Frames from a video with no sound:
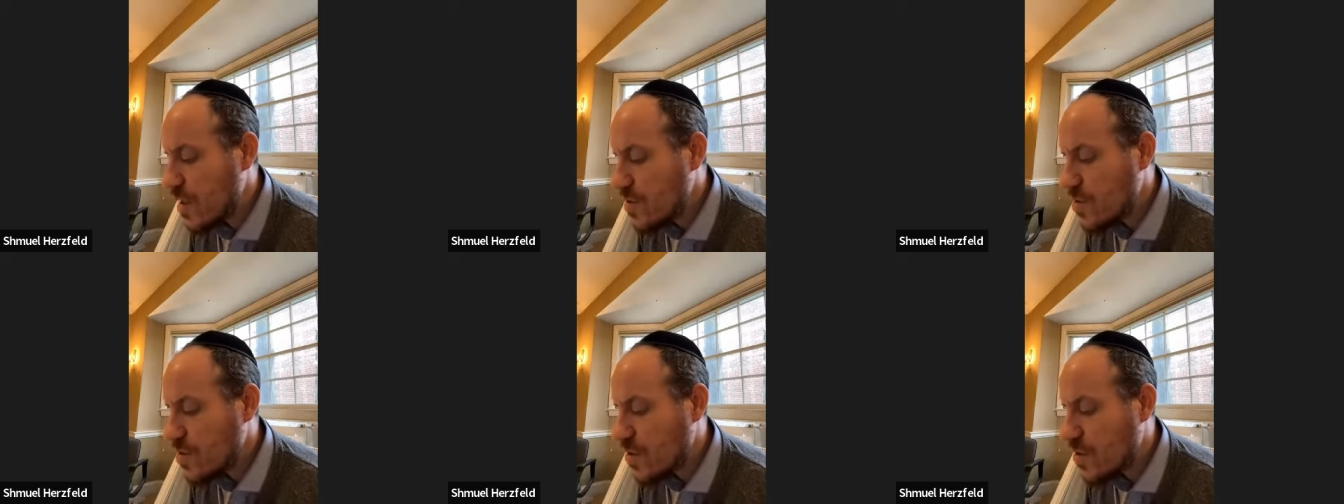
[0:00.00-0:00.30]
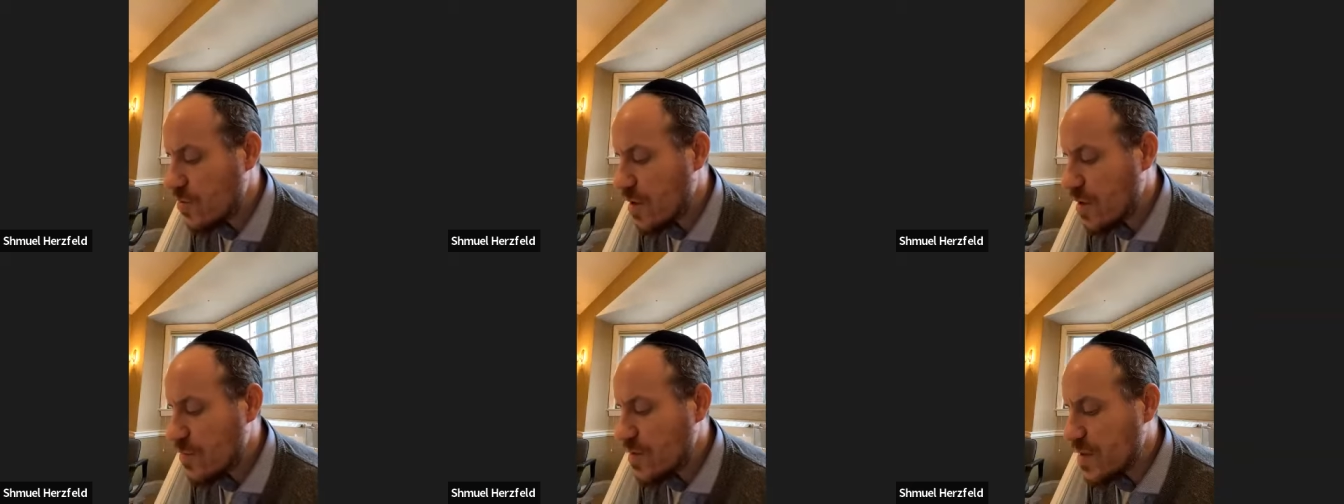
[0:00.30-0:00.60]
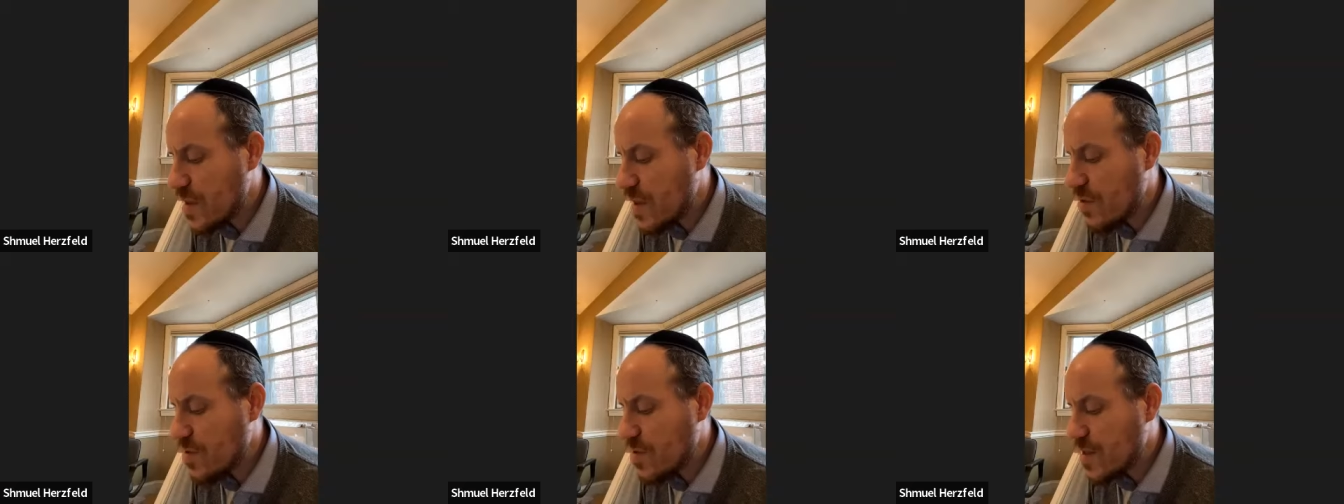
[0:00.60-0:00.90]
So Rabbi
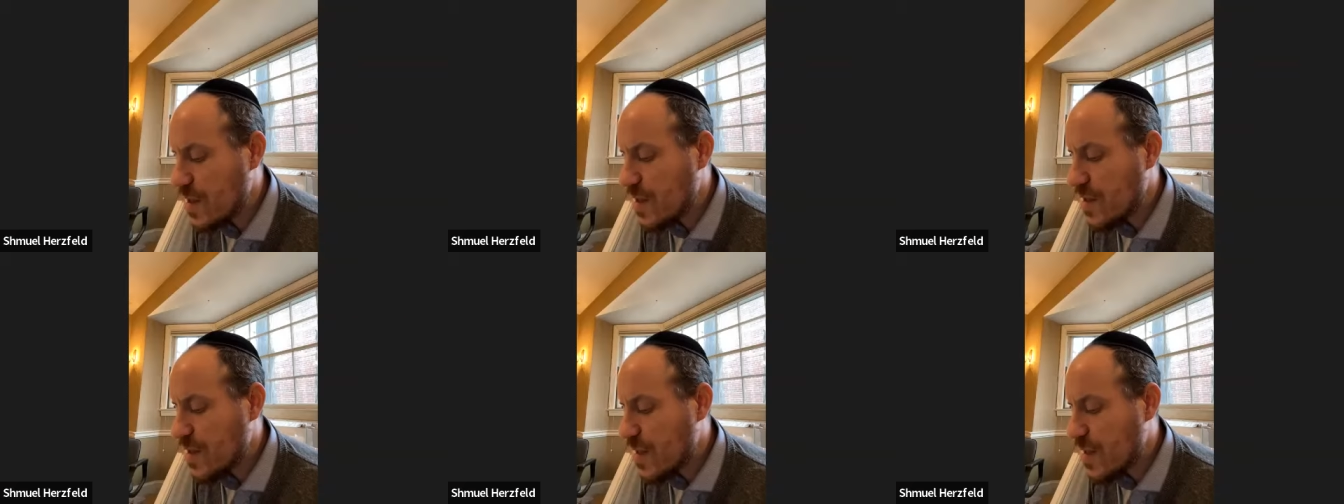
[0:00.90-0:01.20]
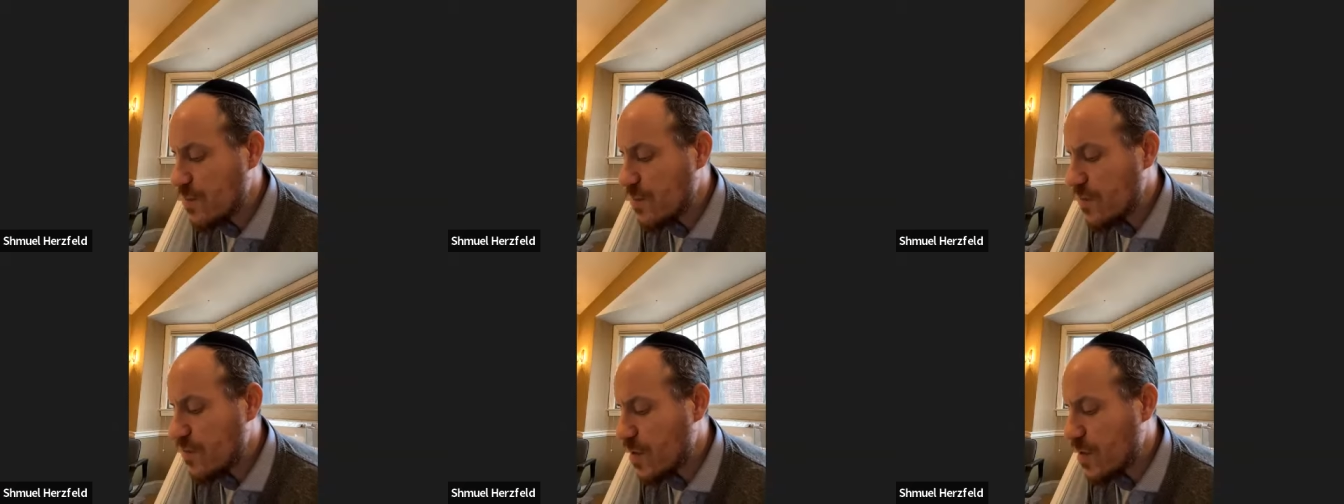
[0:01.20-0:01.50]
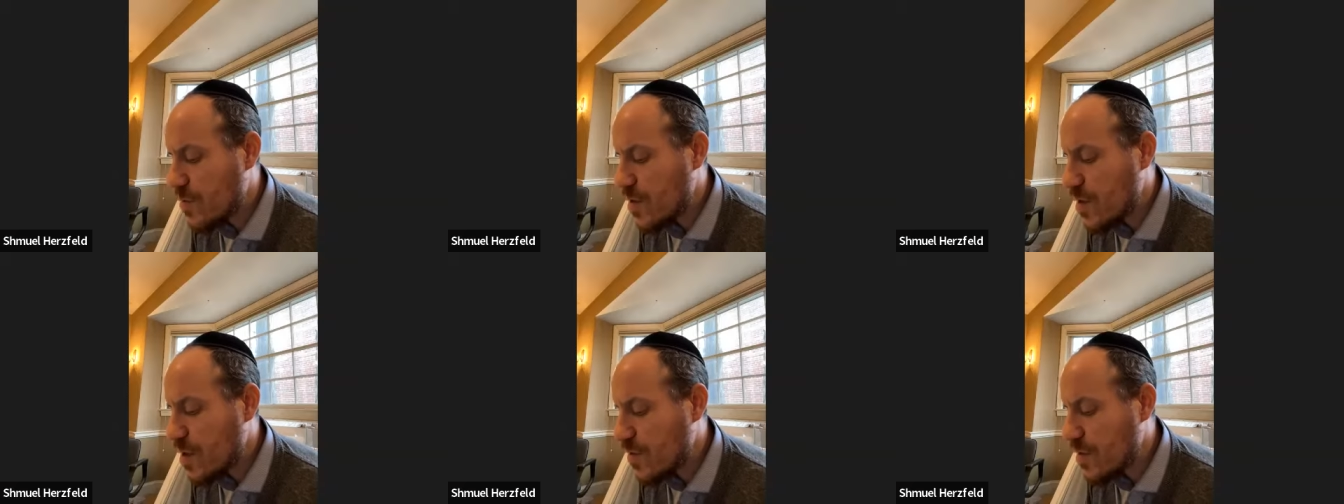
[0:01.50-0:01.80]
Zera said in the name of
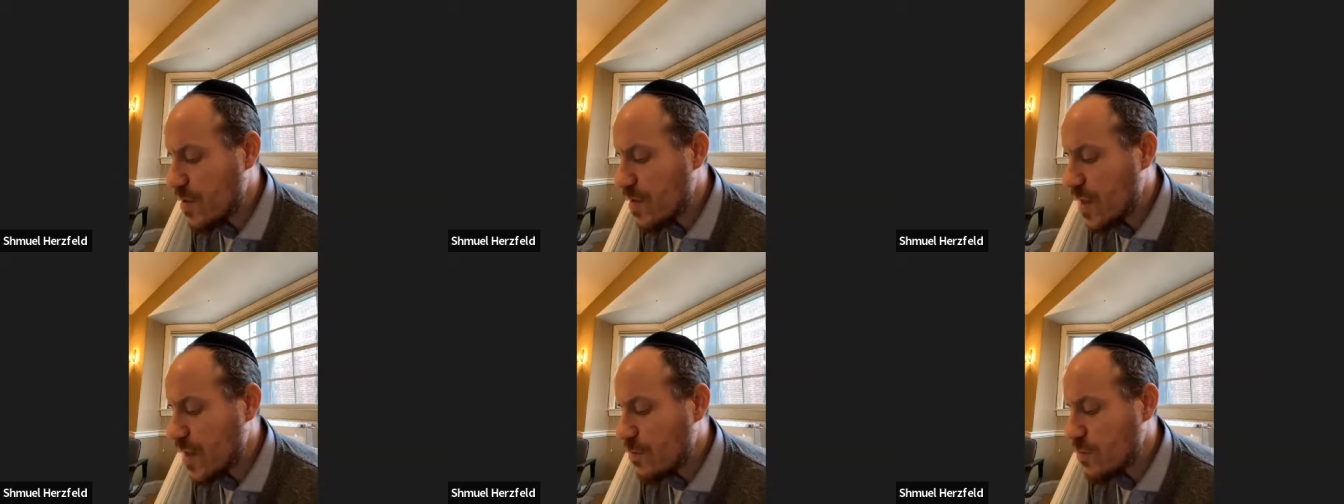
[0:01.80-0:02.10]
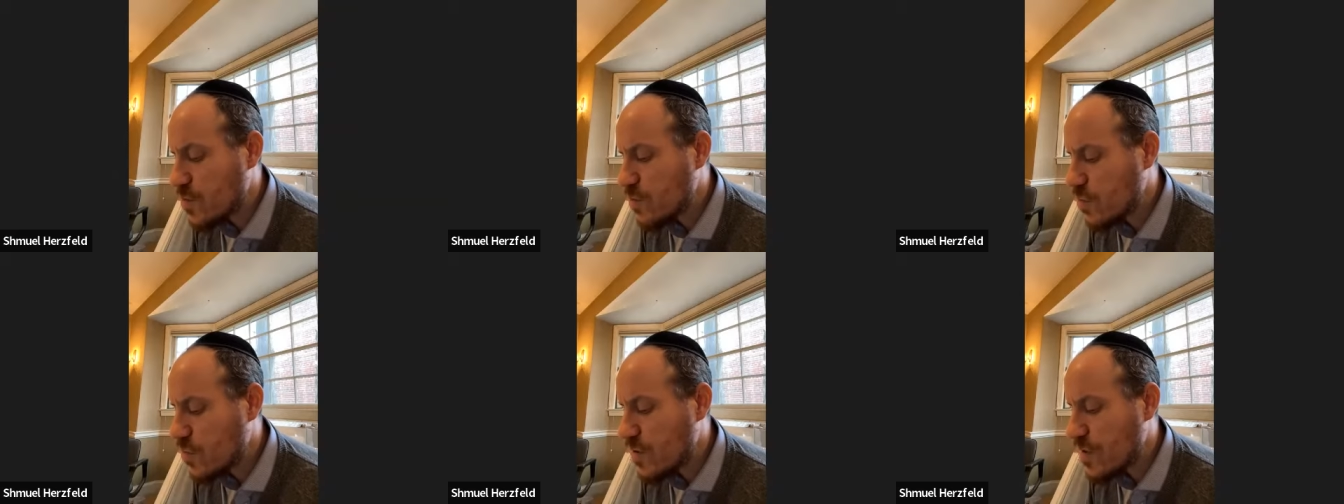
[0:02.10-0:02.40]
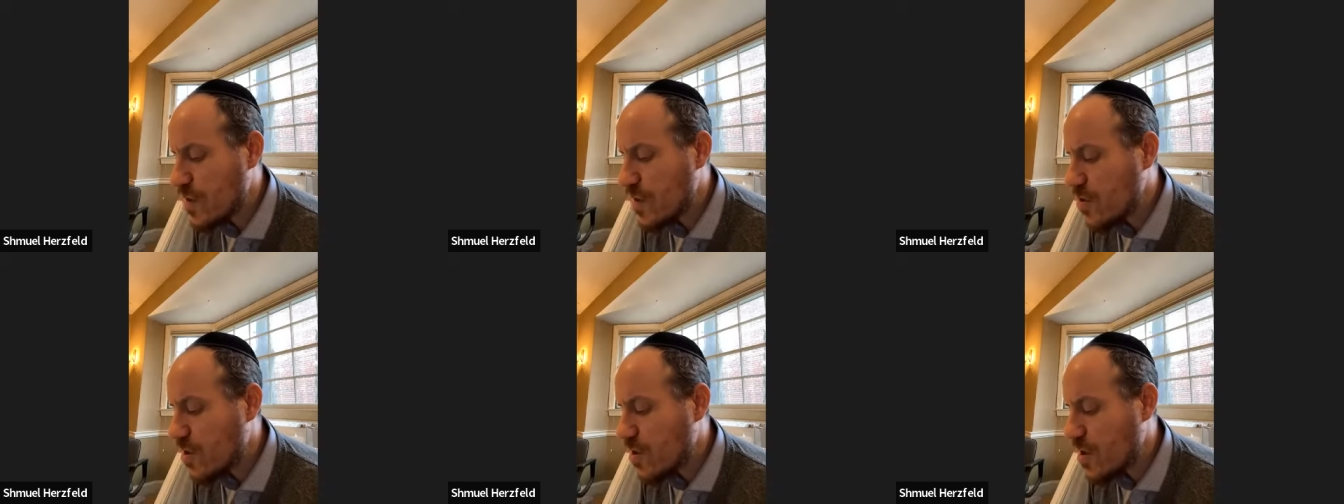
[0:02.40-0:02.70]
Rabbi Yirmi and the name of Shmuel
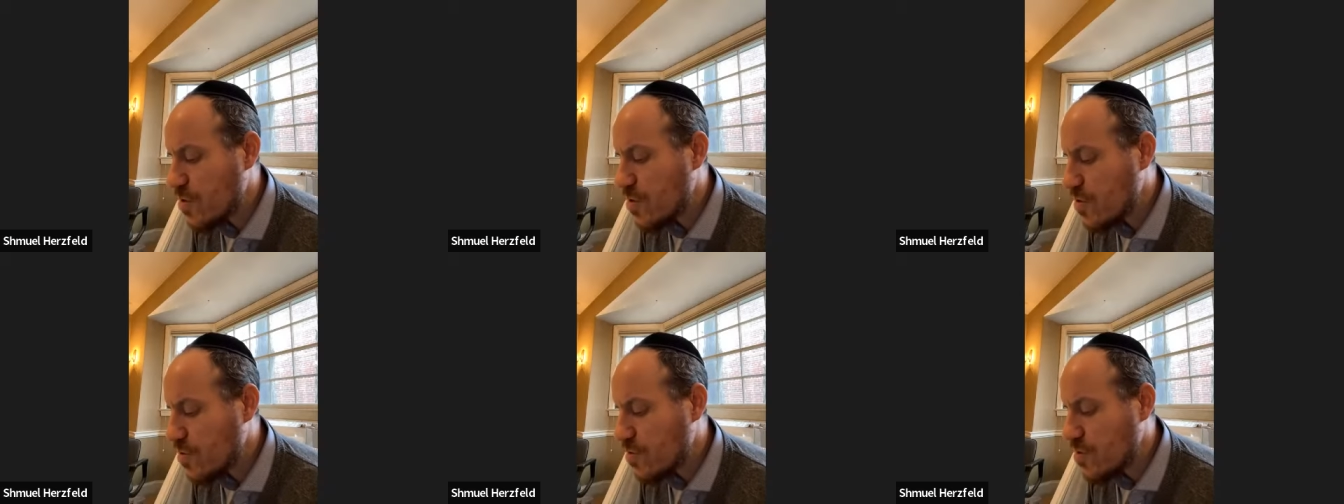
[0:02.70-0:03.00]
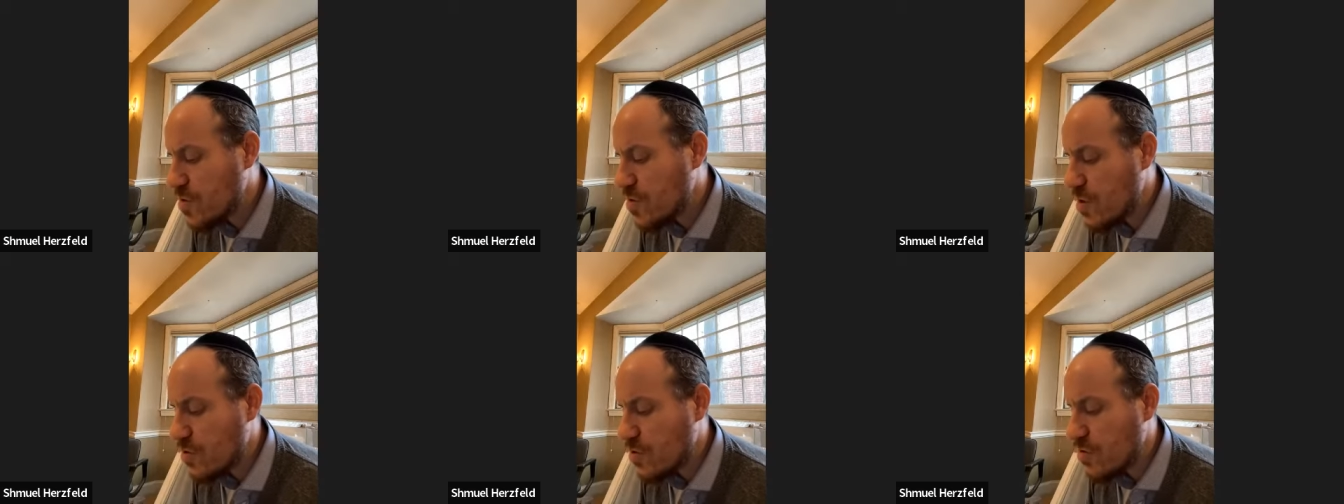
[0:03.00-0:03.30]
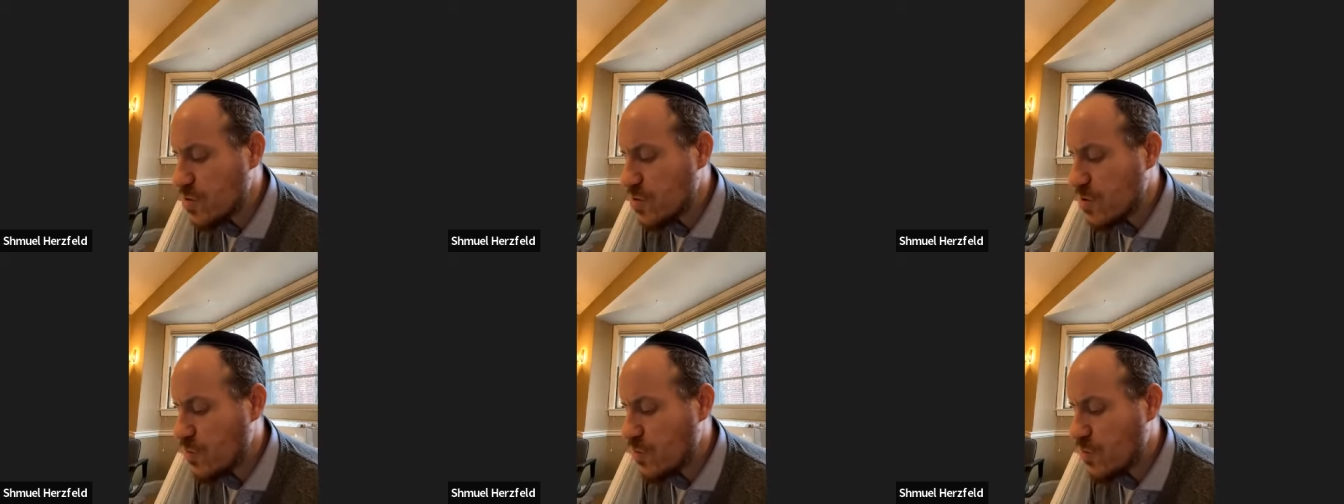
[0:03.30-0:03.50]
that you can use those